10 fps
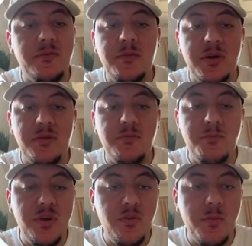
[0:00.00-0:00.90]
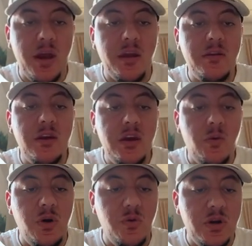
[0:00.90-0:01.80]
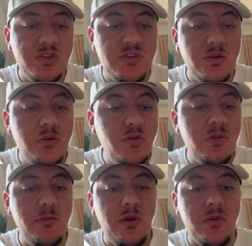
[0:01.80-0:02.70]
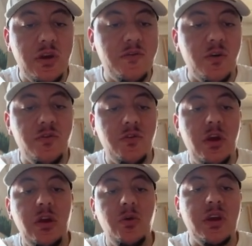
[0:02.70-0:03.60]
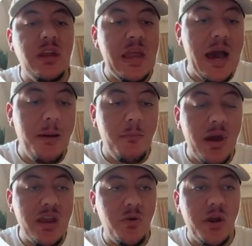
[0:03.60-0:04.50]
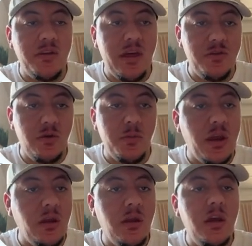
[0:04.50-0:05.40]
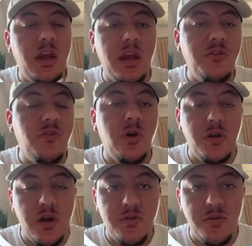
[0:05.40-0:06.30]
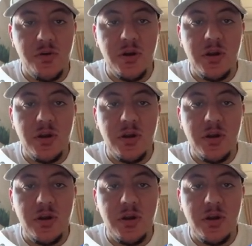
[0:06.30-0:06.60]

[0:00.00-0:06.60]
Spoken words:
but bear in mind, when you register a new domain with Clickfunnels, you cannot migrate that domain into another,